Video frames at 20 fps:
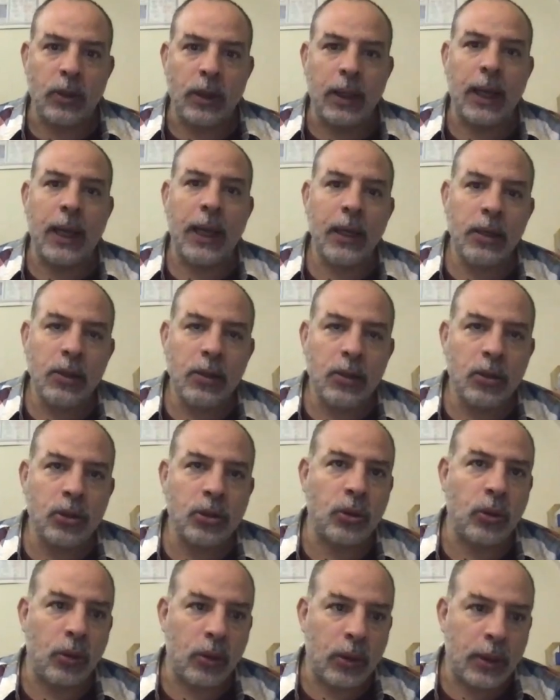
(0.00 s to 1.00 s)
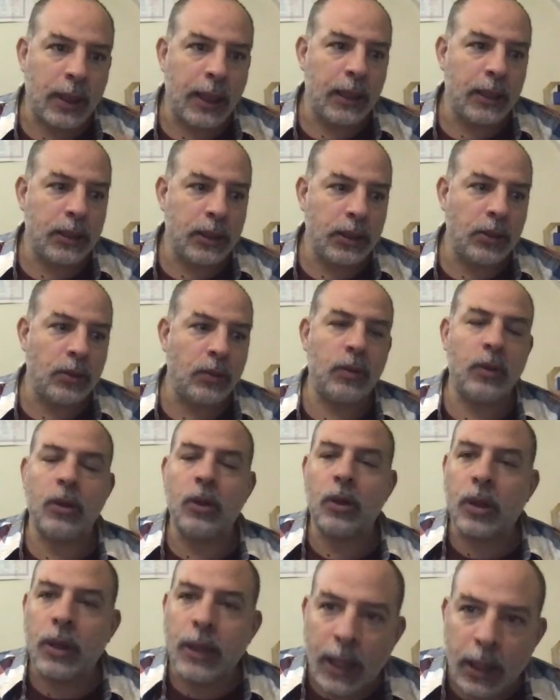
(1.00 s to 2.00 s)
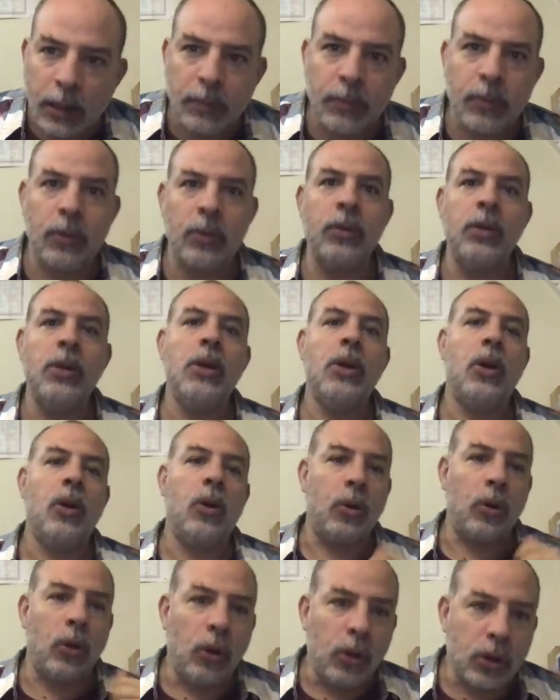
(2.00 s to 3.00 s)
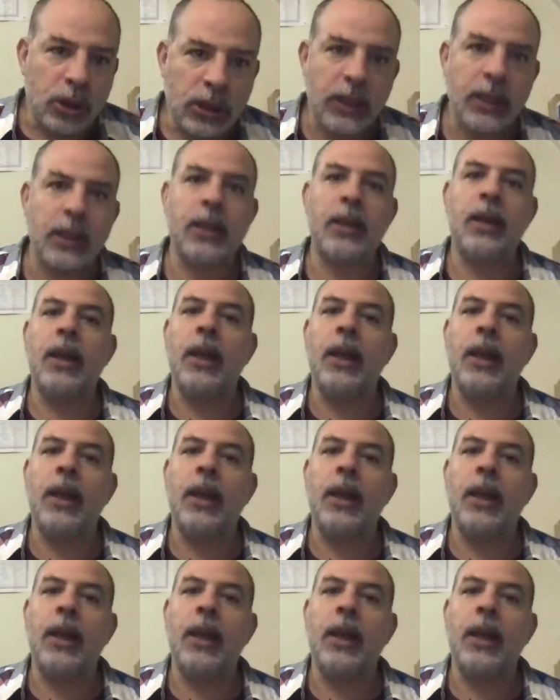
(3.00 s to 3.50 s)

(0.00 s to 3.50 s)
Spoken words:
ions, or calcium carbon, or oxygen